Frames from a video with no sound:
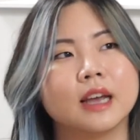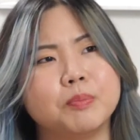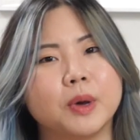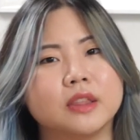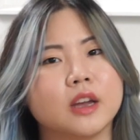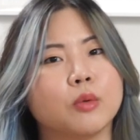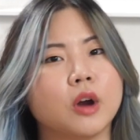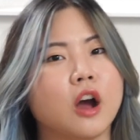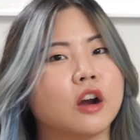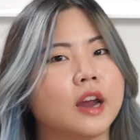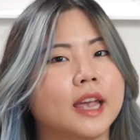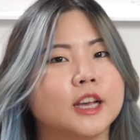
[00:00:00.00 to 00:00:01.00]
But there
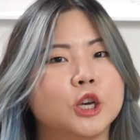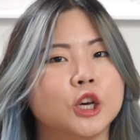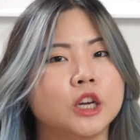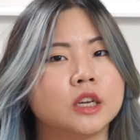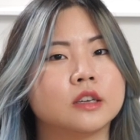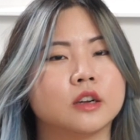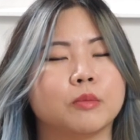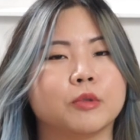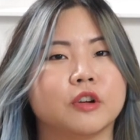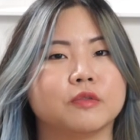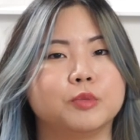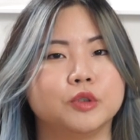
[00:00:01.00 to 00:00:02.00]
are a good
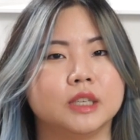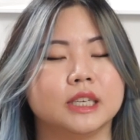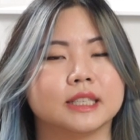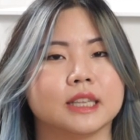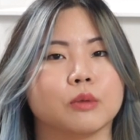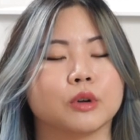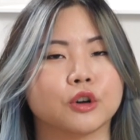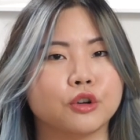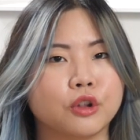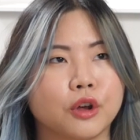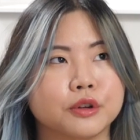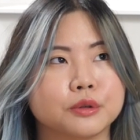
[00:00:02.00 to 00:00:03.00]
number of boutiques that were
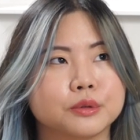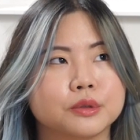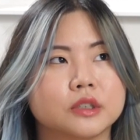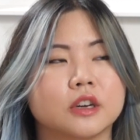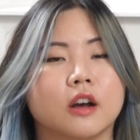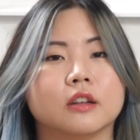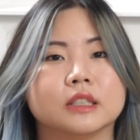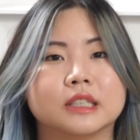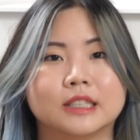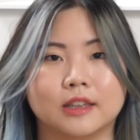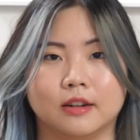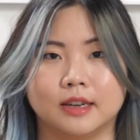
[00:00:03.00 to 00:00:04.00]
closed on
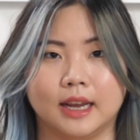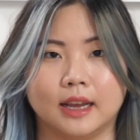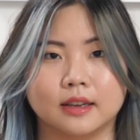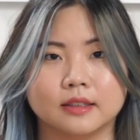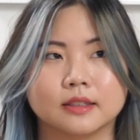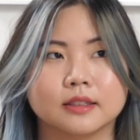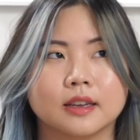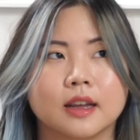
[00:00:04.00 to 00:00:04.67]
Sundays.